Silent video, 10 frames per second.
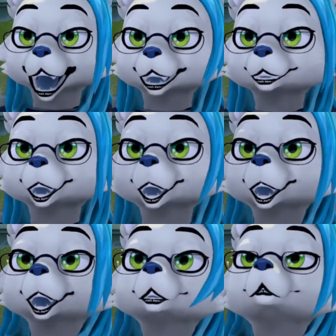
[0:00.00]
So,
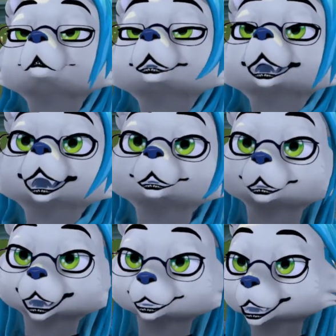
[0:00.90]

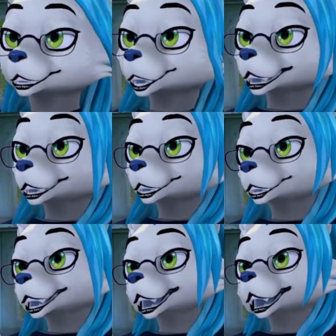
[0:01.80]
this is where
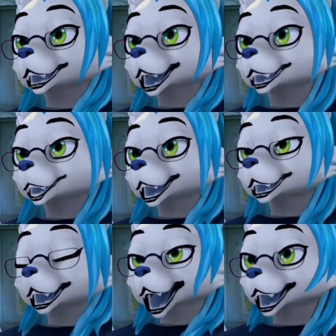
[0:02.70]
the people on the
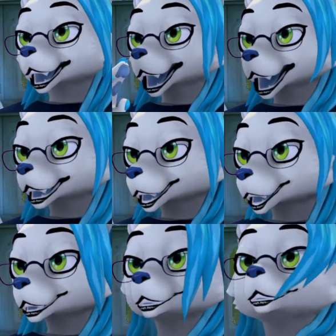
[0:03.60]
VOD are gonna get off.
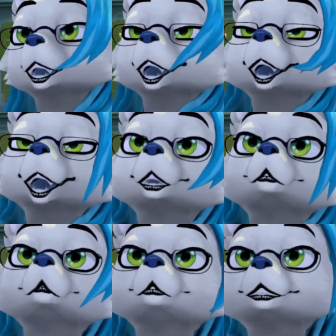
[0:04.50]
So,
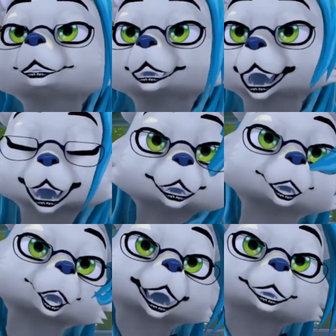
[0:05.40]
Thank you for
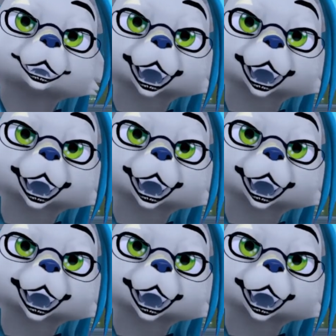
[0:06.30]
watching,